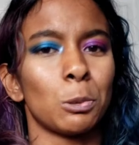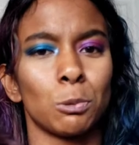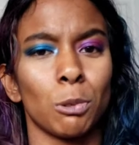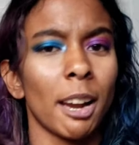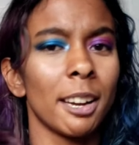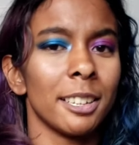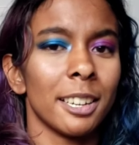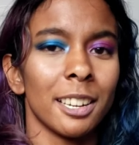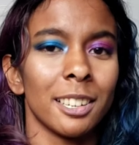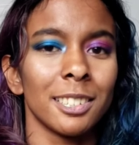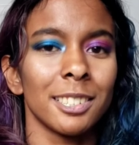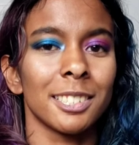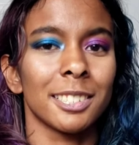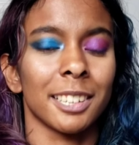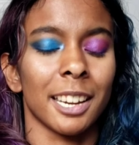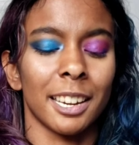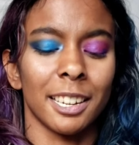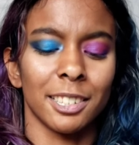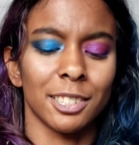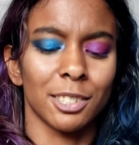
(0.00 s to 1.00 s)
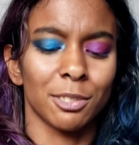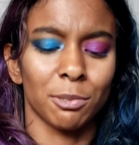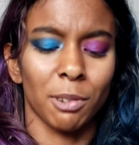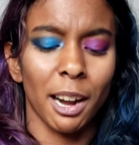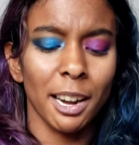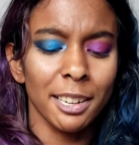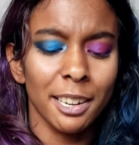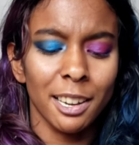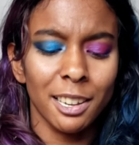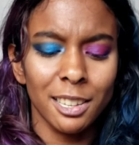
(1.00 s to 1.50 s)
Rydell skates.
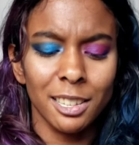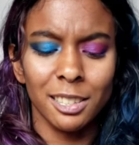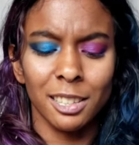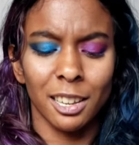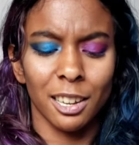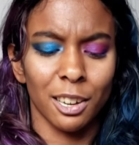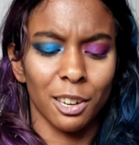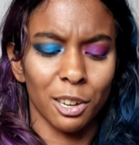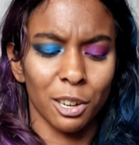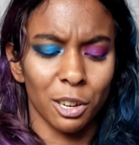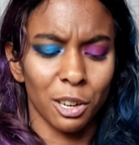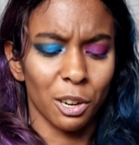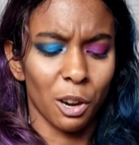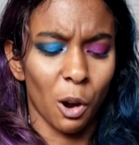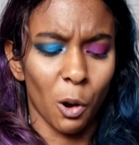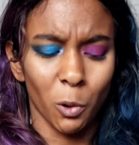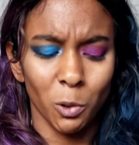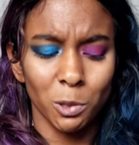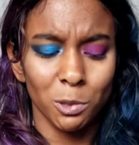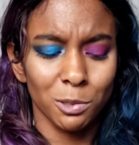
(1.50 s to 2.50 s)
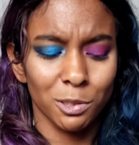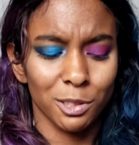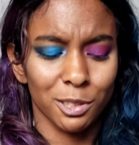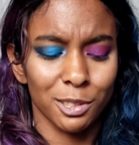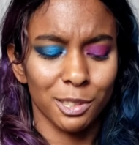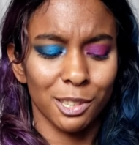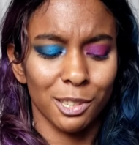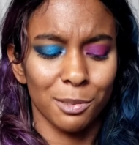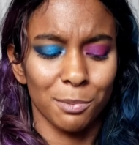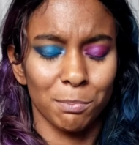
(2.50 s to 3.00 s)
Rydell
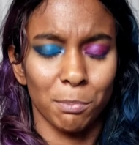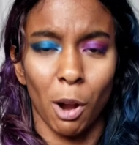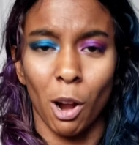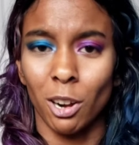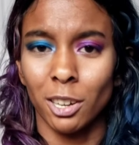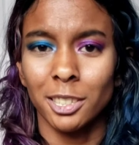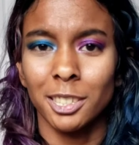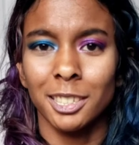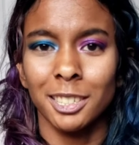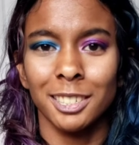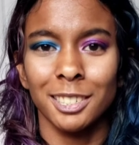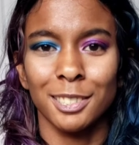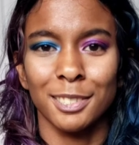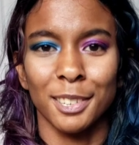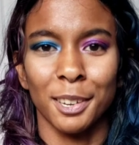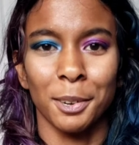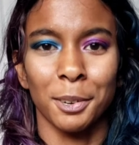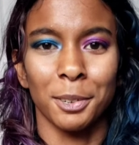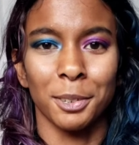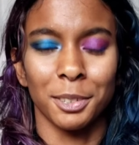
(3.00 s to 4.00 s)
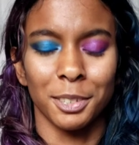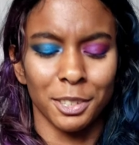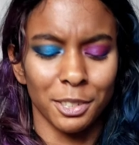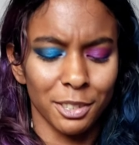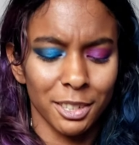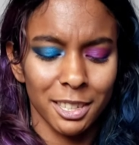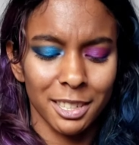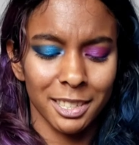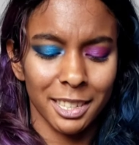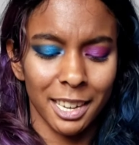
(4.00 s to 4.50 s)
owns Moxi, so you
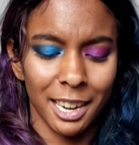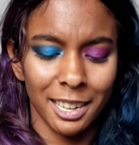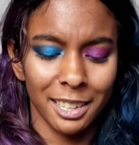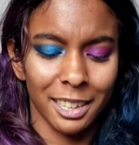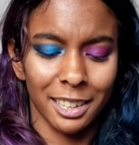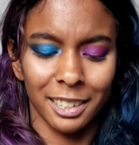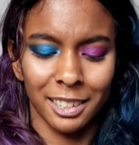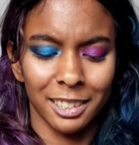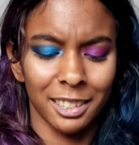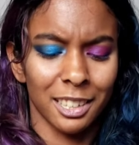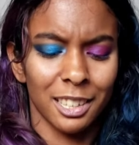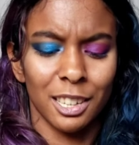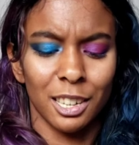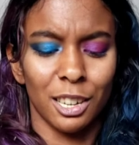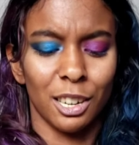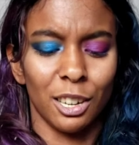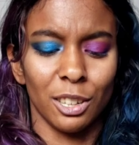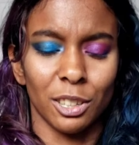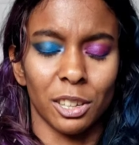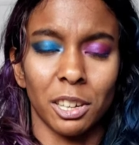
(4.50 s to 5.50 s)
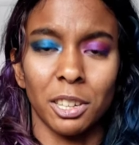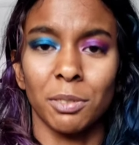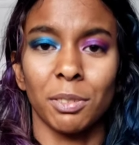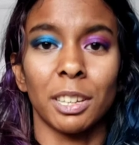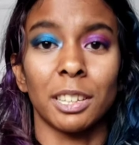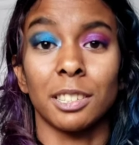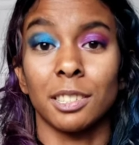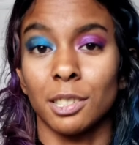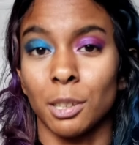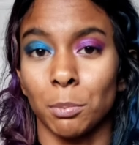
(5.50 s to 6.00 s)
can get like a lot of
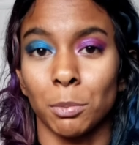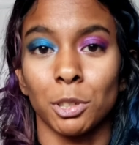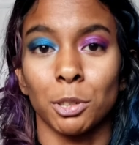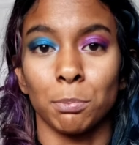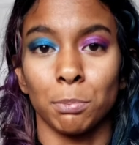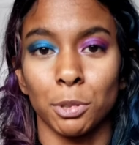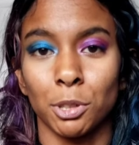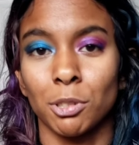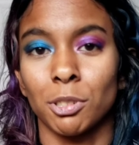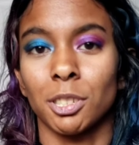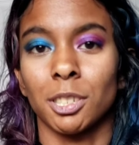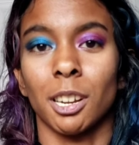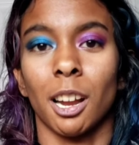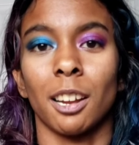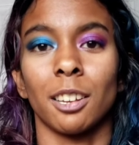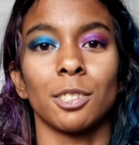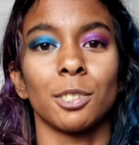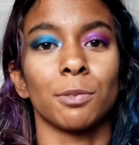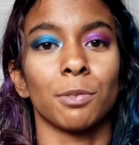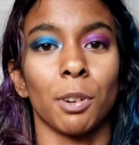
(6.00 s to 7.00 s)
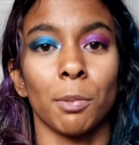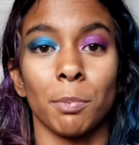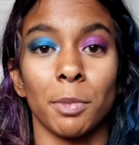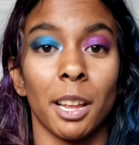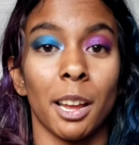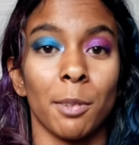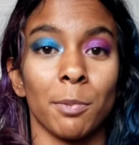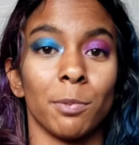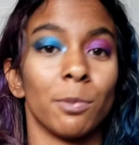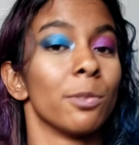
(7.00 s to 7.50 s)
like similar boot styles from
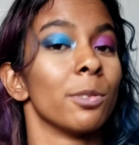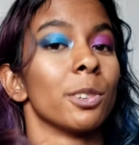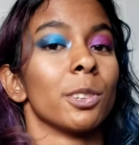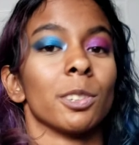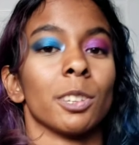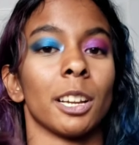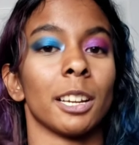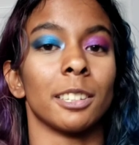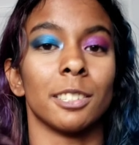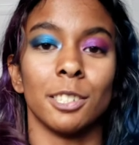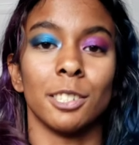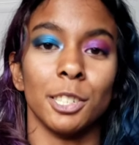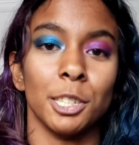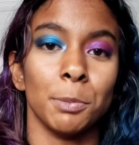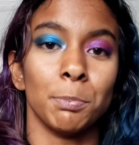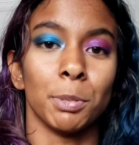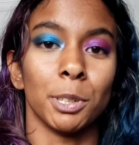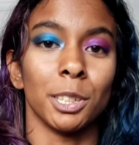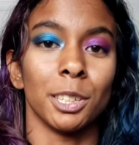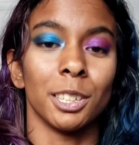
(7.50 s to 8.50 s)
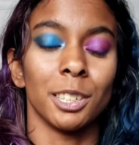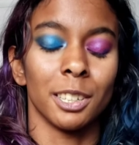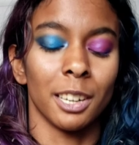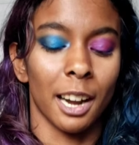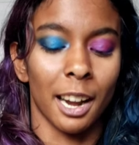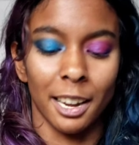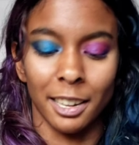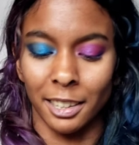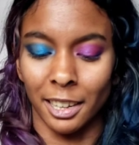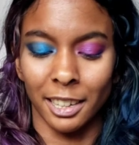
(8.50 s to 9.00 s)
them for like cheaper
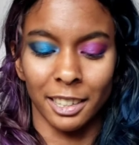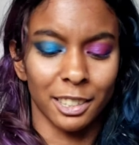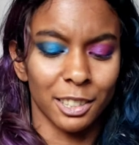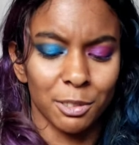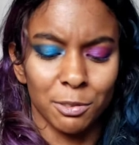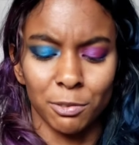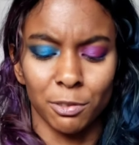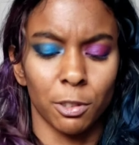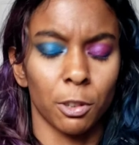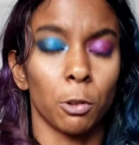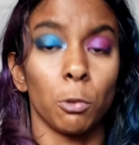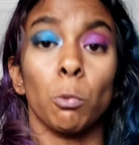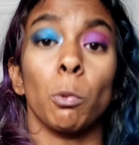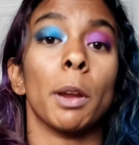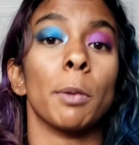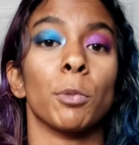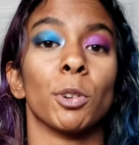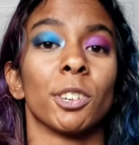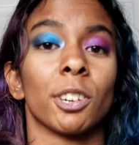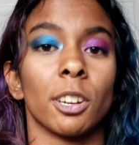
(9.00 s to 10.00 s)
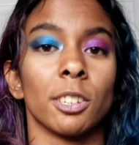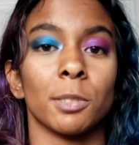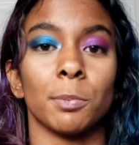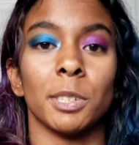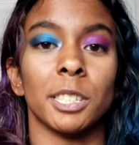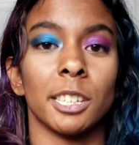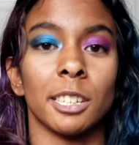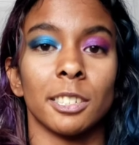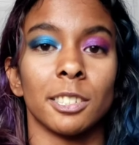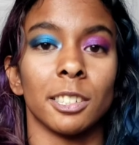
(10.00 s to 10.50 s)
and like for way more
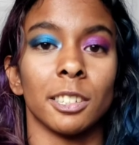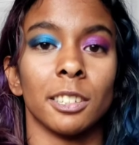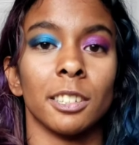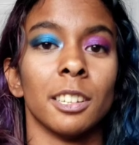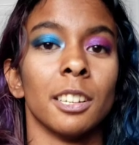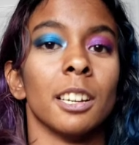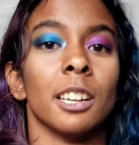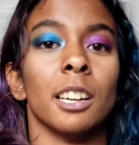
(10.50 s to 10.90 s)
customization.